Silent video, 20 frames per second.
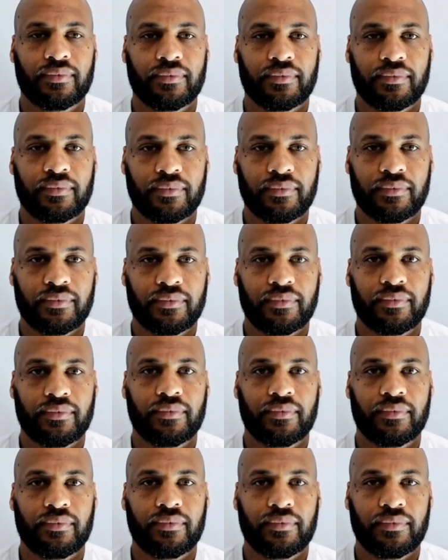
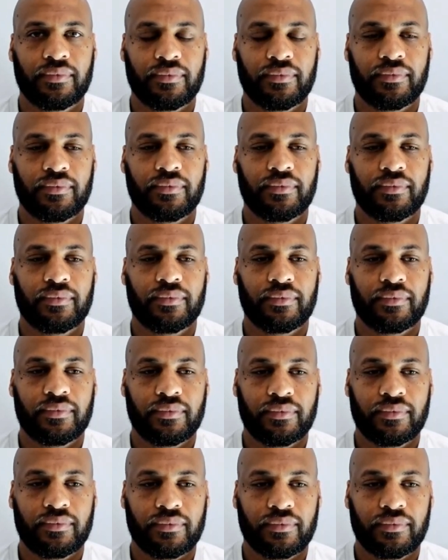
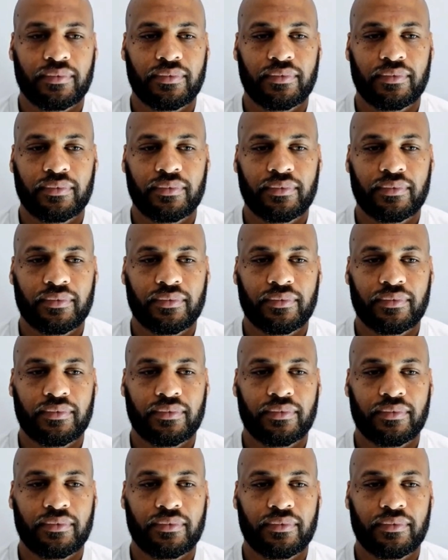
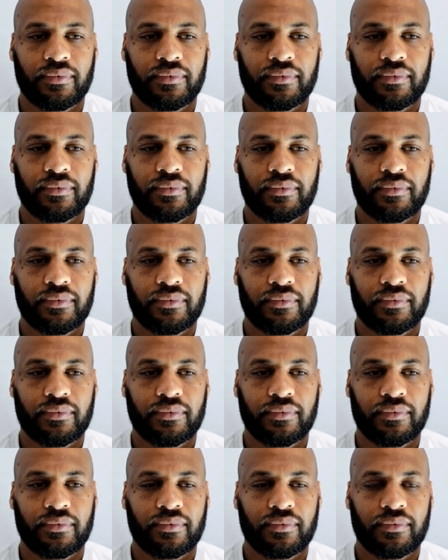
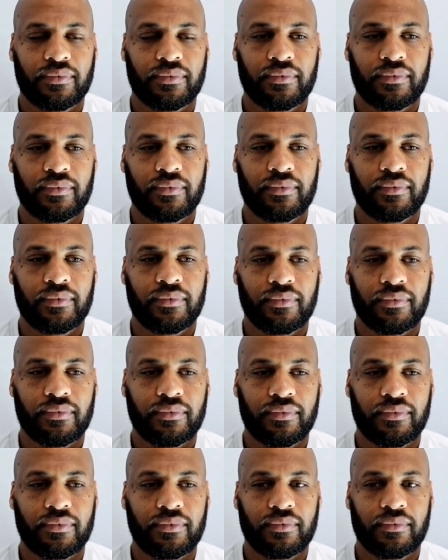
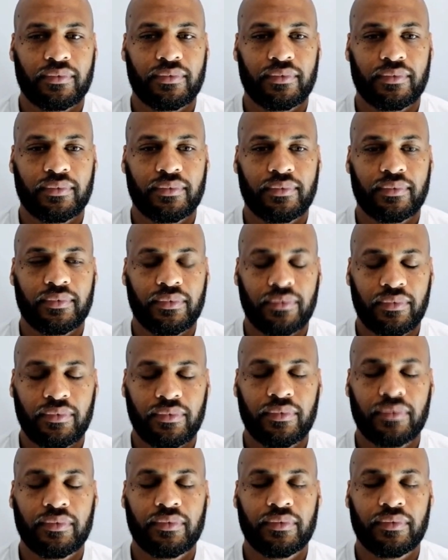
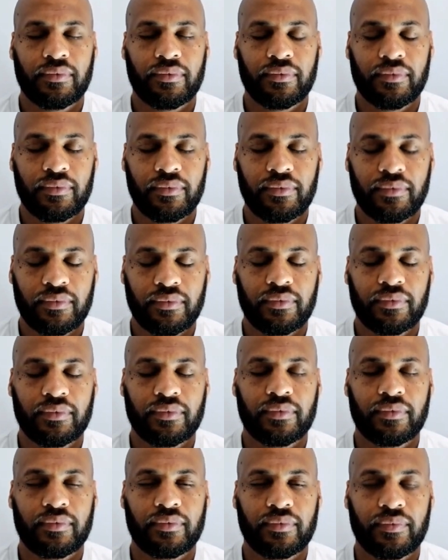
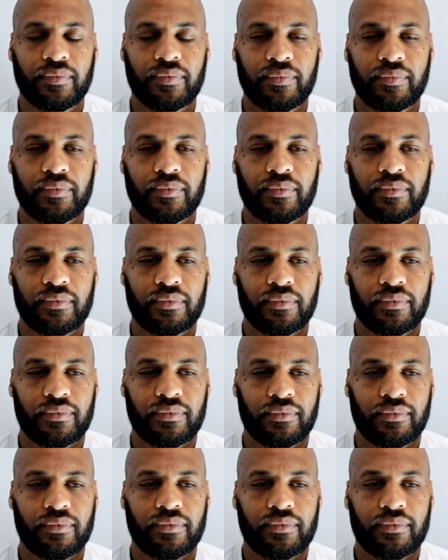
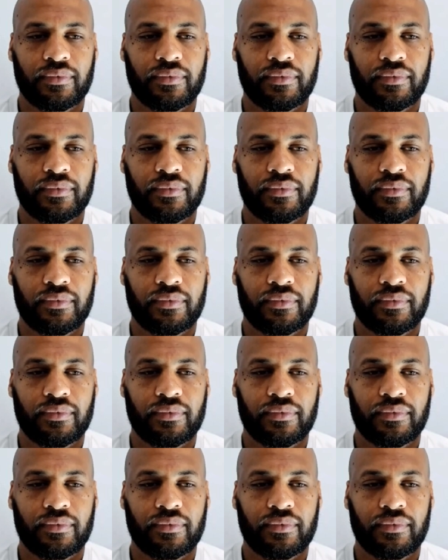(not speaking)